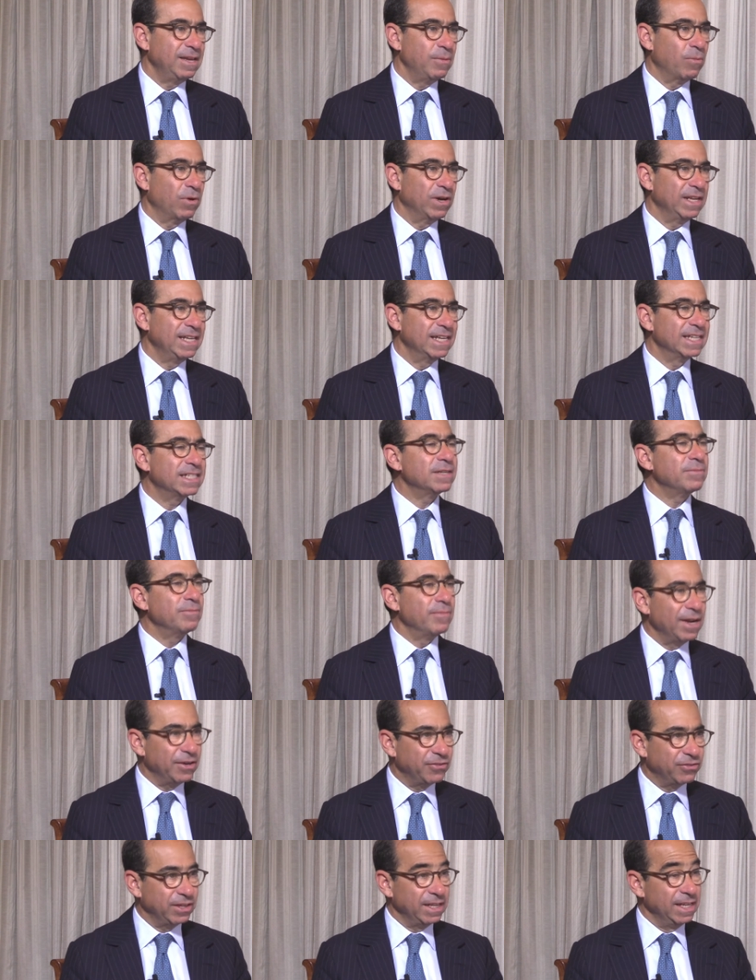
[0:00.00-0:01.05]
What he isn't
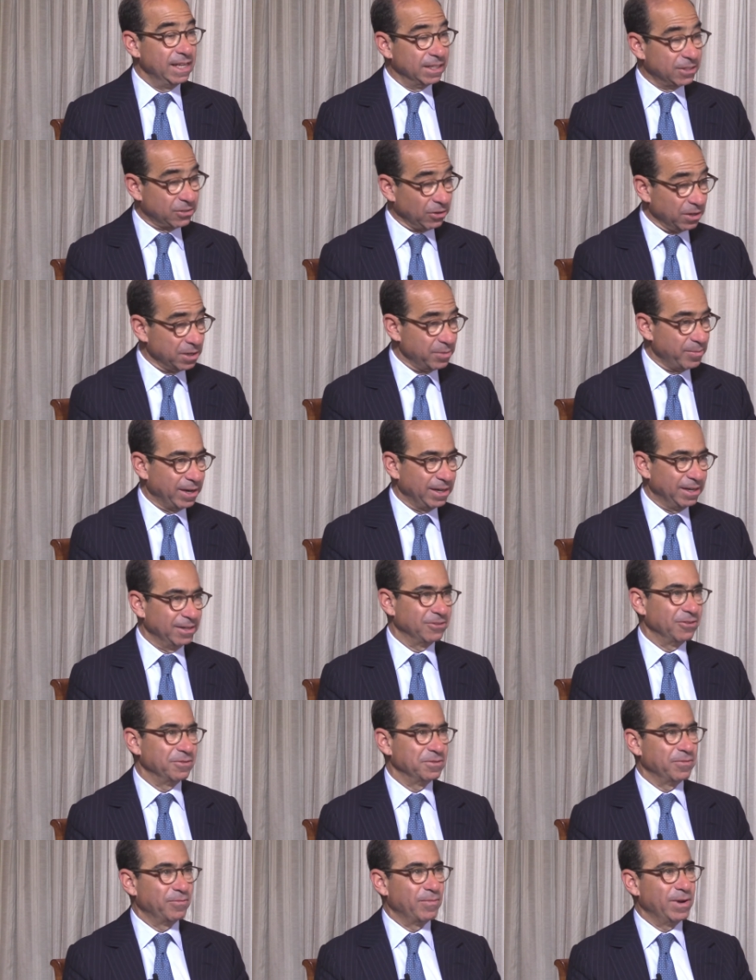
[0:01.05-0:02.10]
mentioning, he is talking about it in
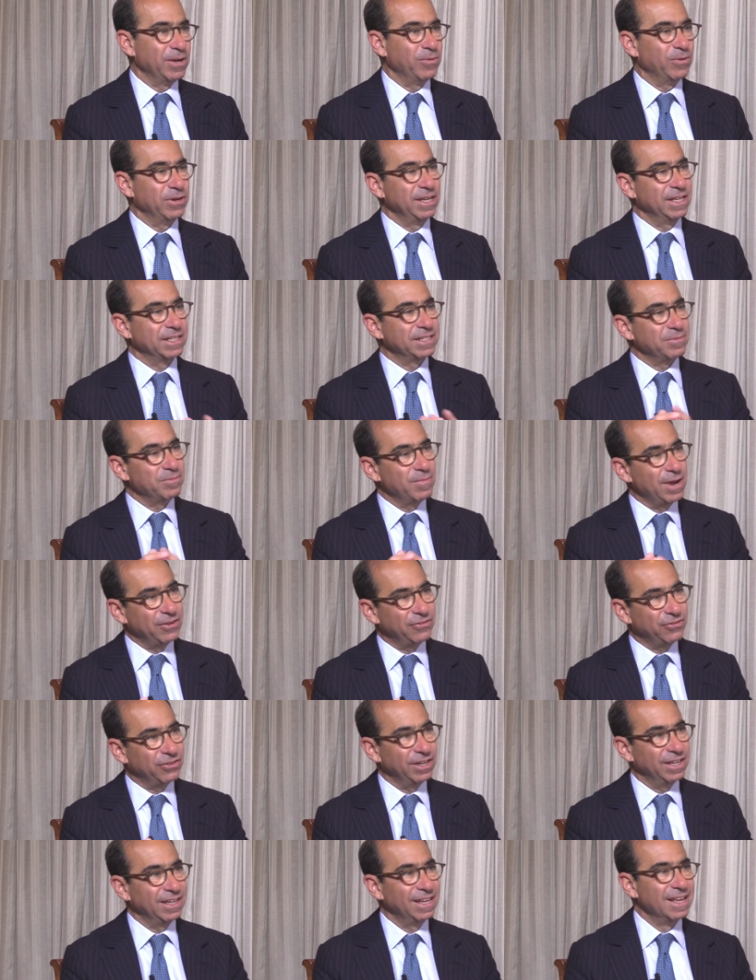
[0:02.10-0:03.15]
terms of money. What he isn't
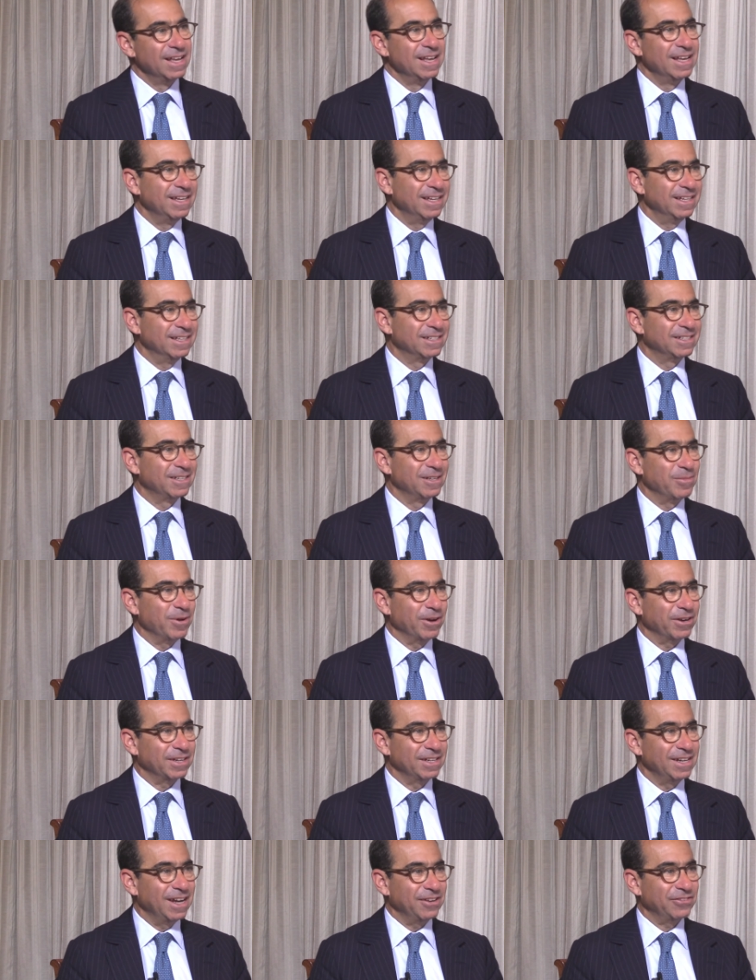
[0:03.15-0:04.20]
mentioning is the
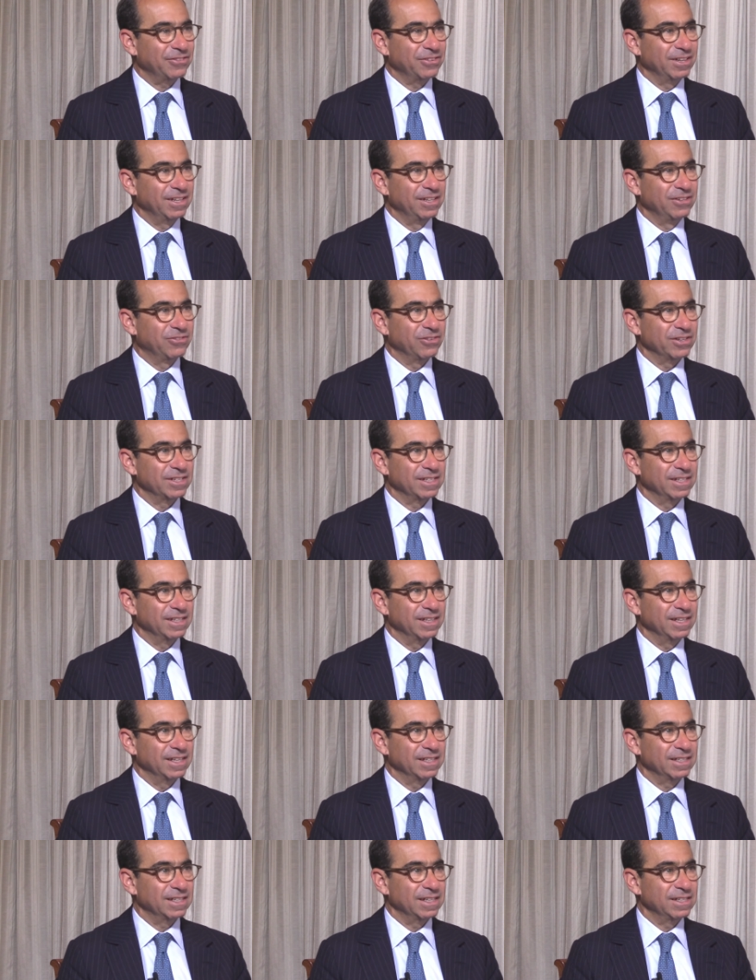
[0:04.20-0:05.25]
American national interest in
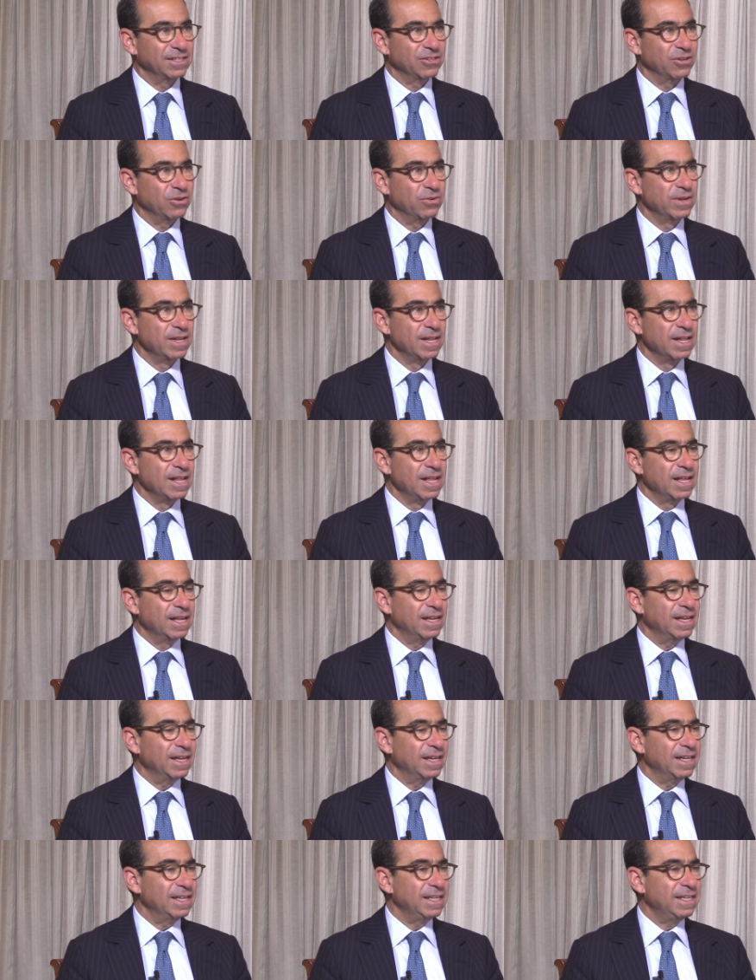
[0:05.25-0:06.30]
this. And so
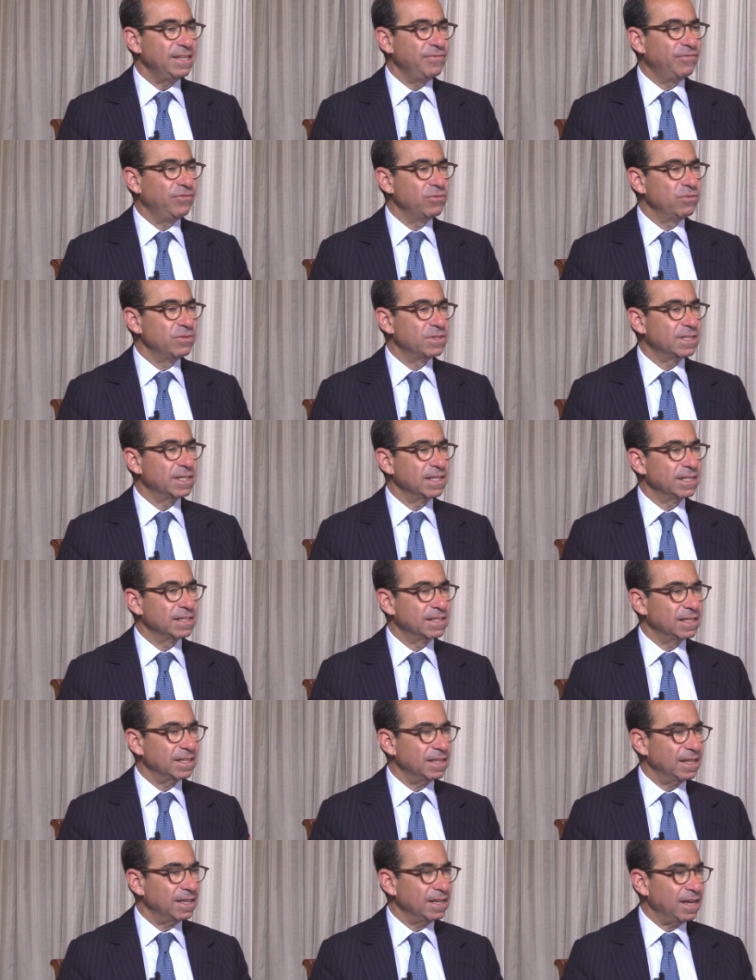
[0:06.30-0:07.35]
he views
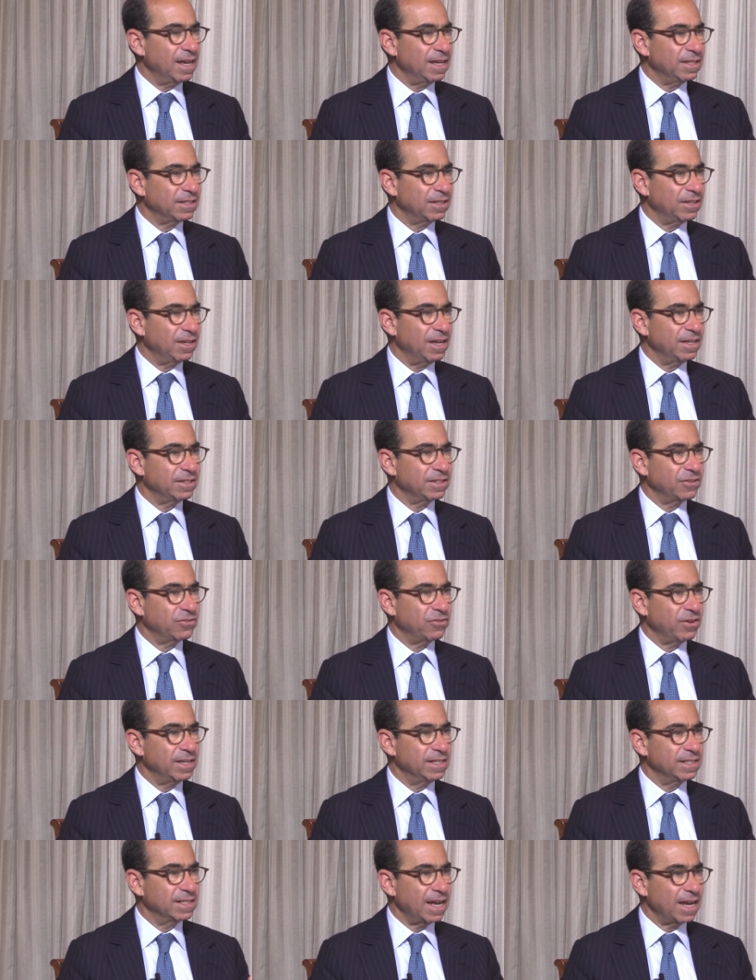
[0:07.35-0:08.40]
things as a
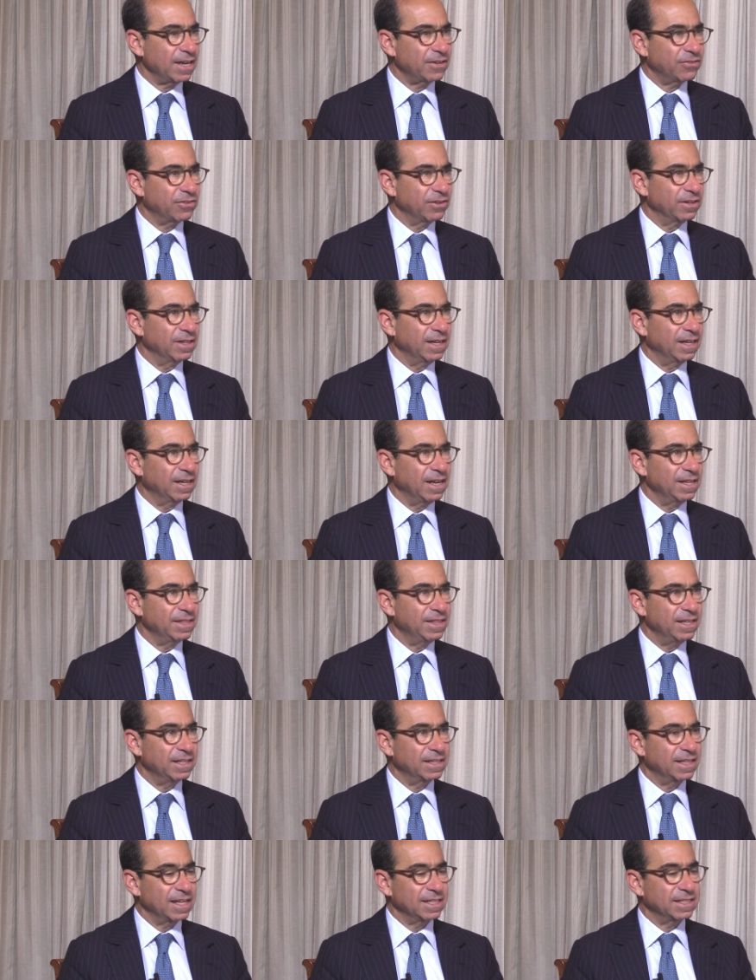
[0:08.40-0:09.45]
transaction. And I
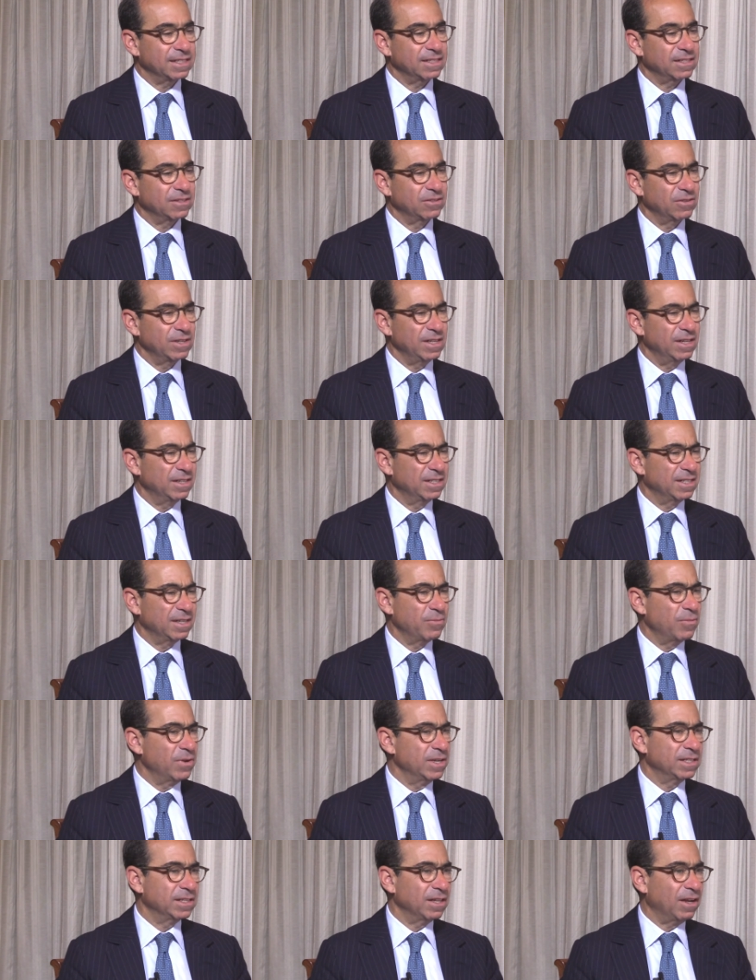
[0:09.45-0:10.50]
think that's, in
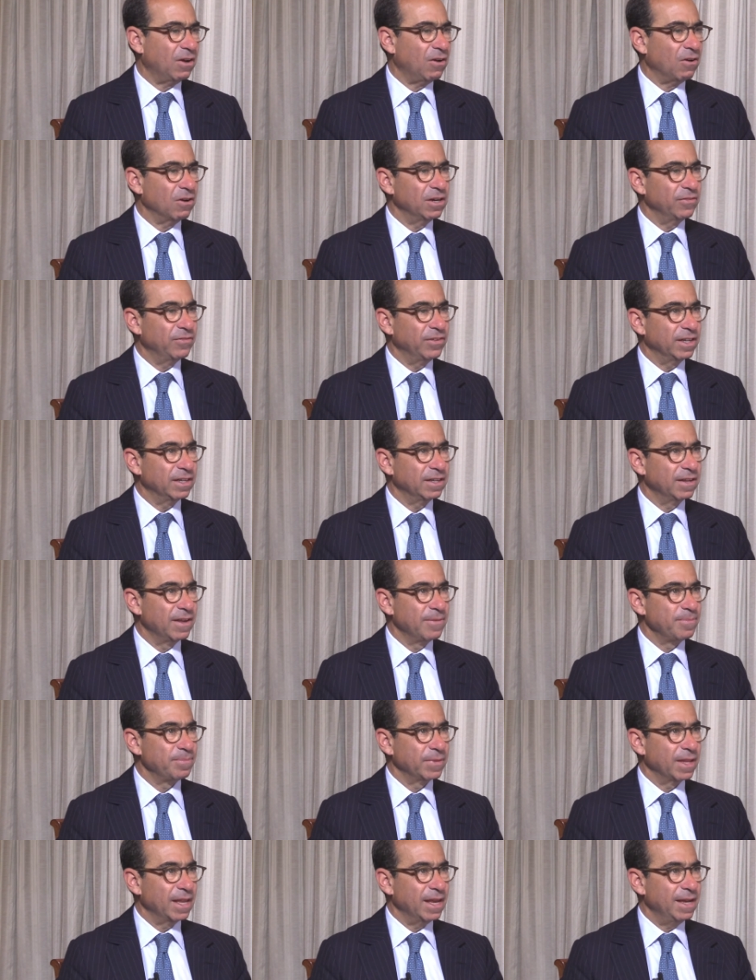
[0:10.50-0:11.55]
some ways, the heart of it.
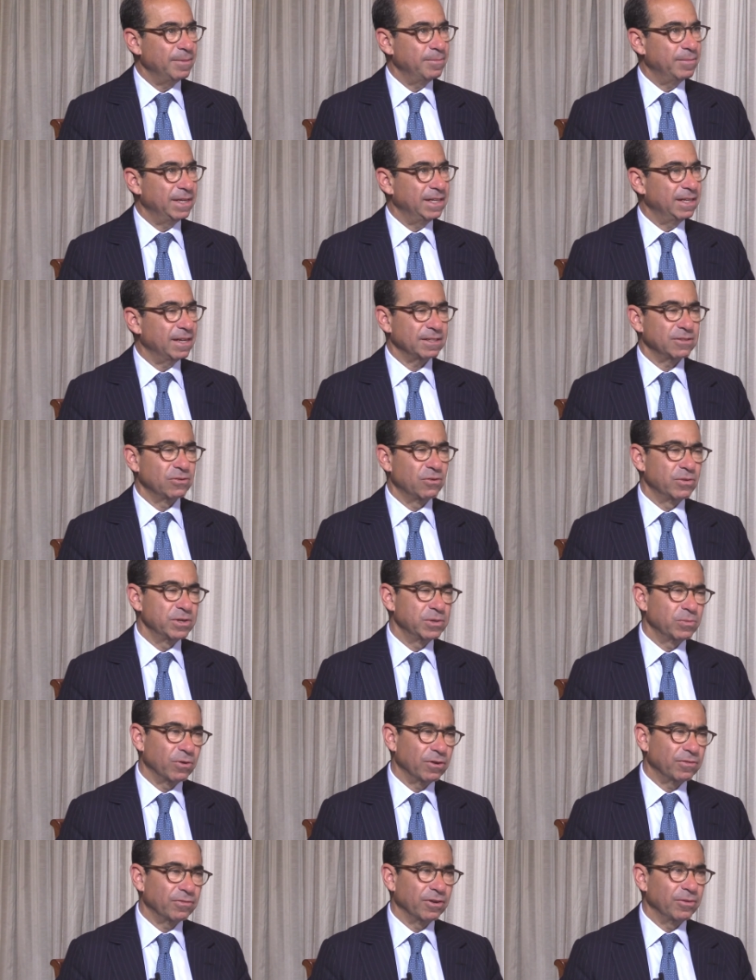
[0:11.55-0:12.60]
But it doesn't always
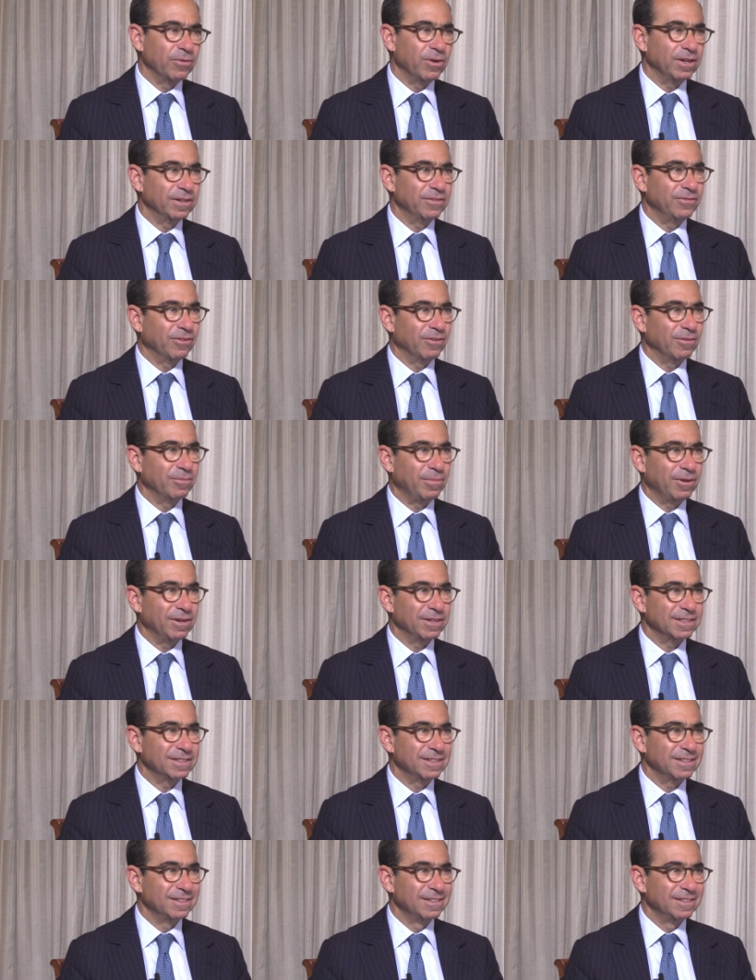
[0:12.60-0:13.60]
work very well in foreign policy.